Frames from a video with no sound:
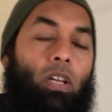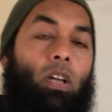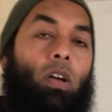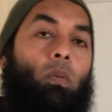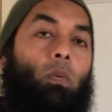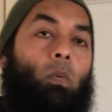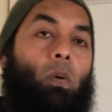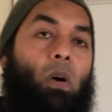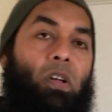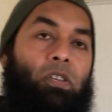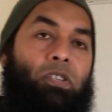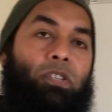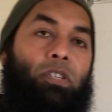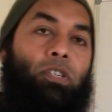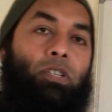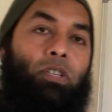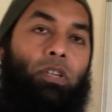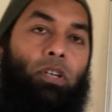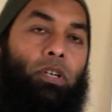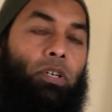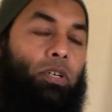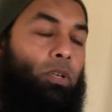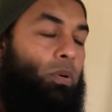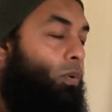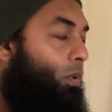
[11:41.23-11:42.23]
What you
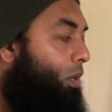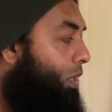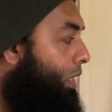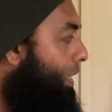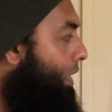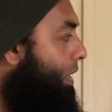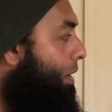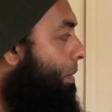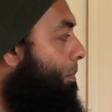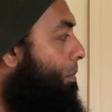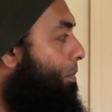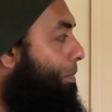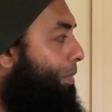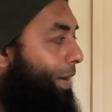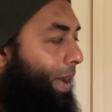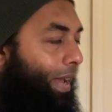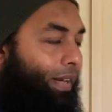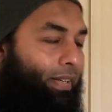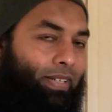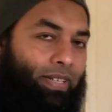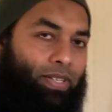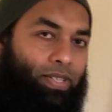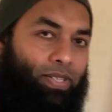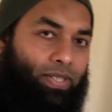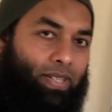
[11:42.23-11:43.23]
should do,
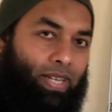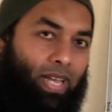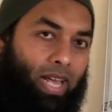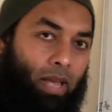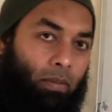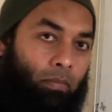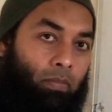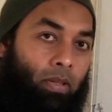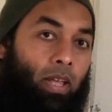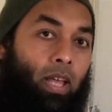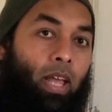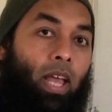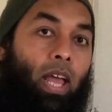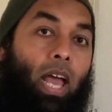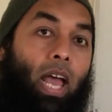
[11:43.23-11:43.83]
practice them,